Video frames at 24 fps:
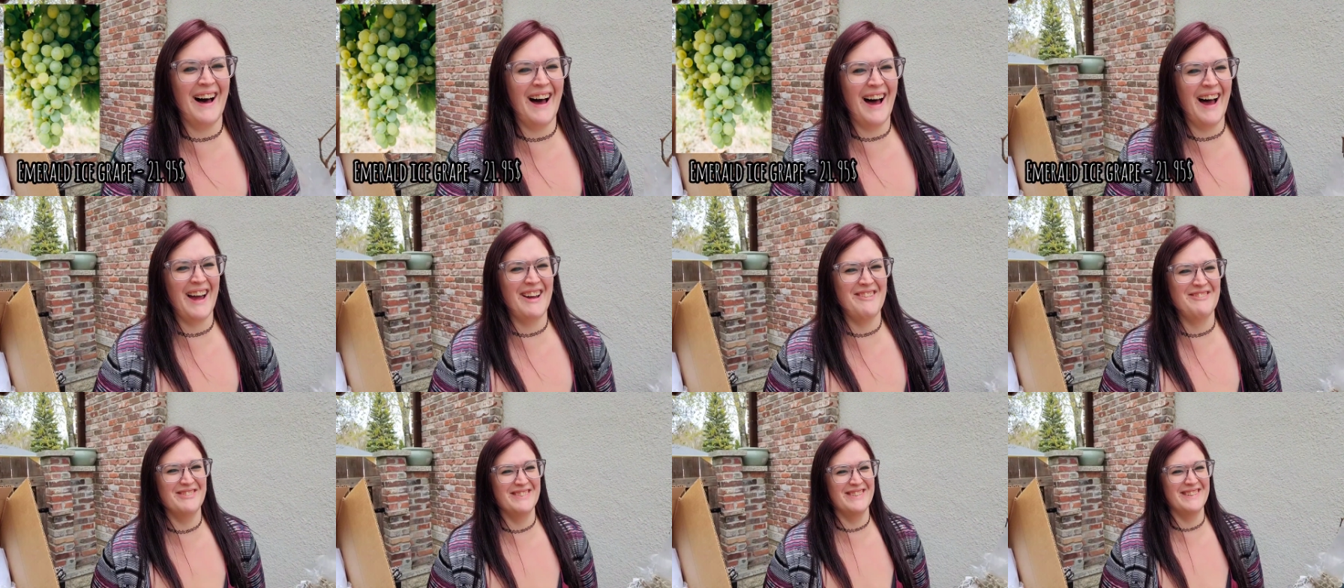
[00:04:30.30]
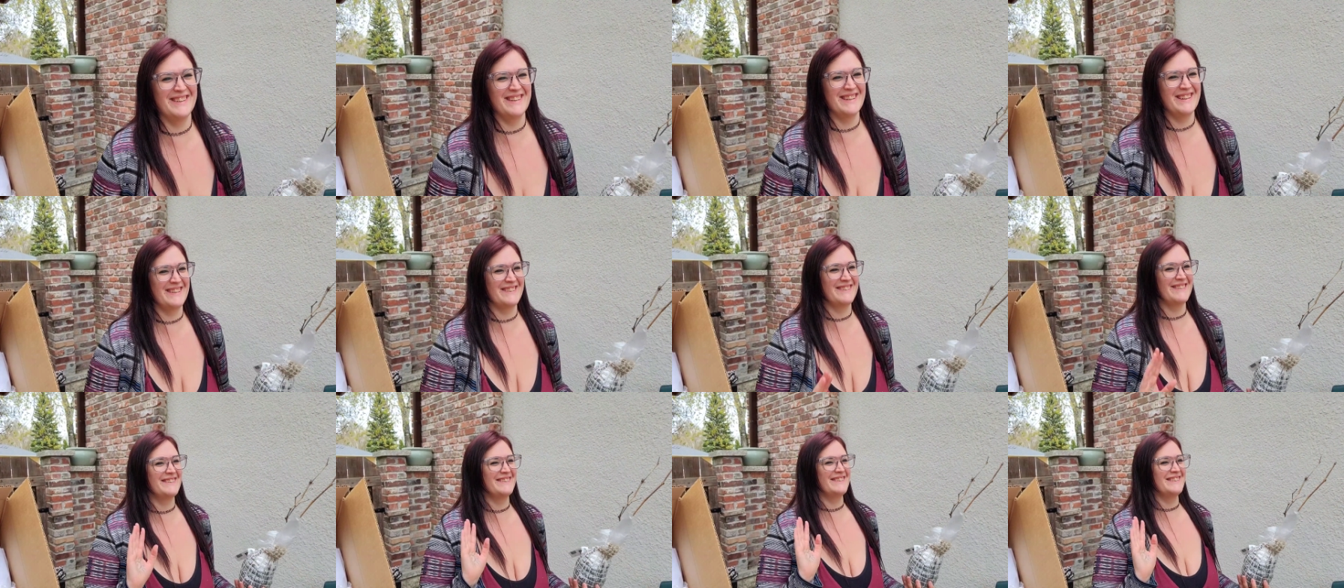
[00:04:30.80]
I'm
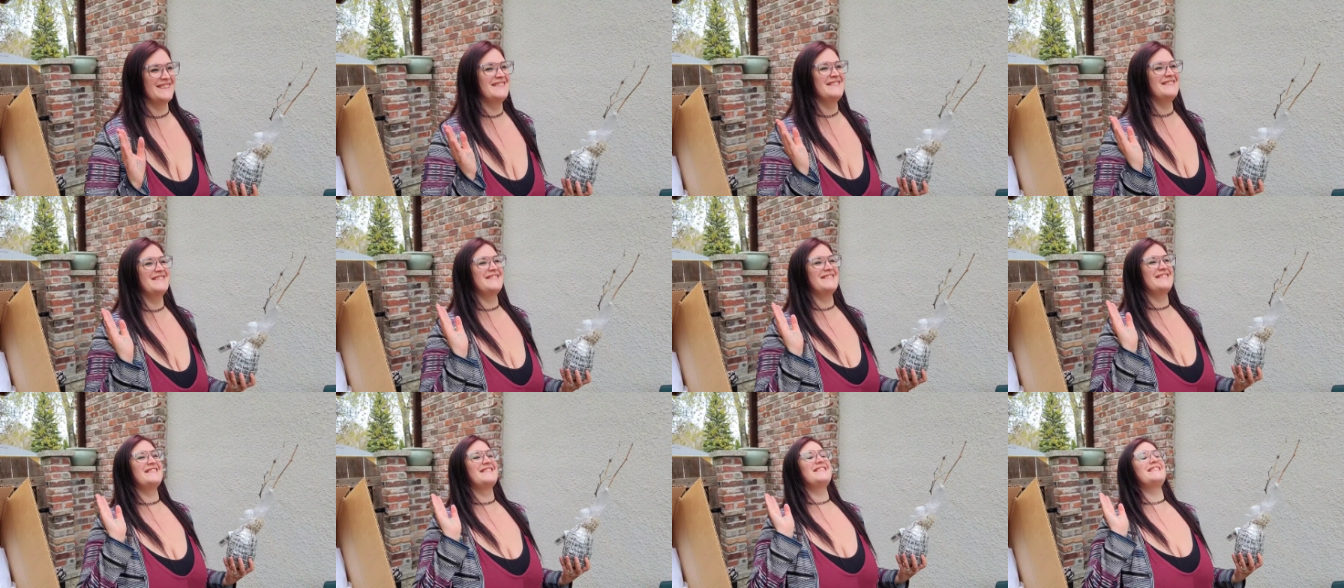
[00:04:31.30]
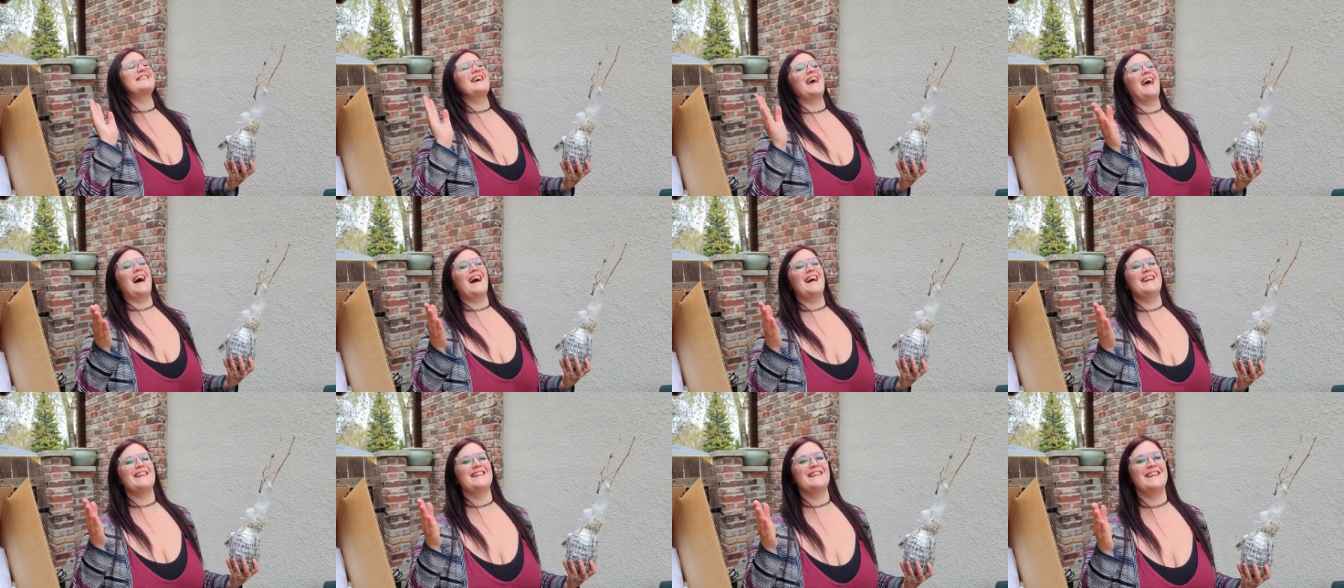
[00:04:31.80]
literally
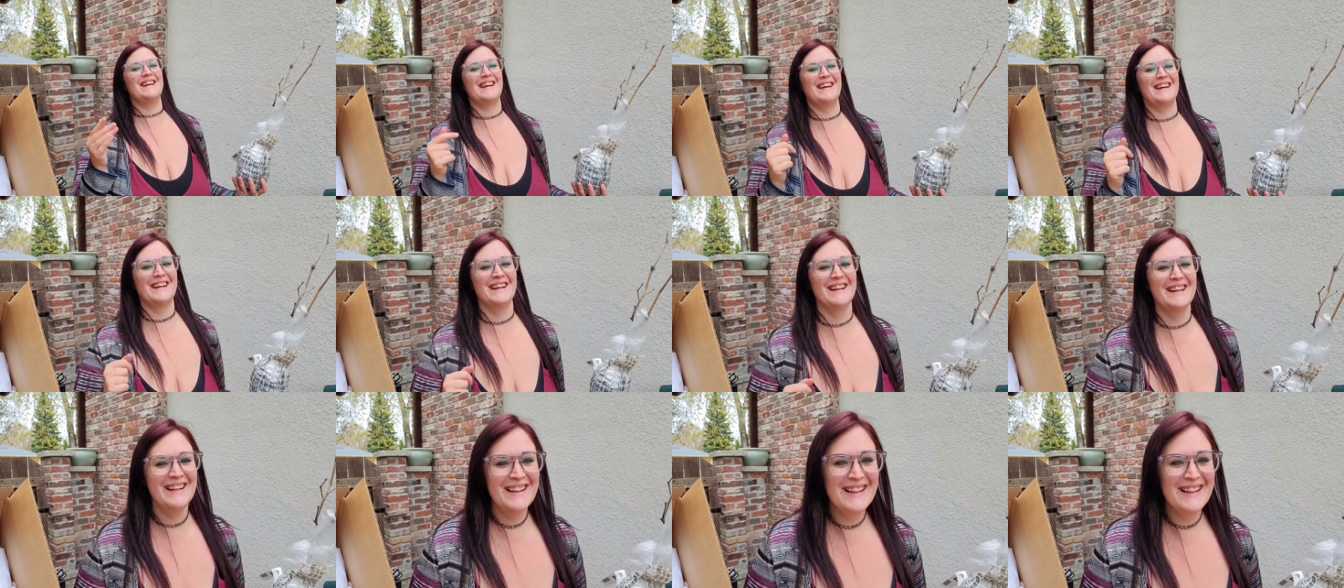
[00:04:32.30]
standing.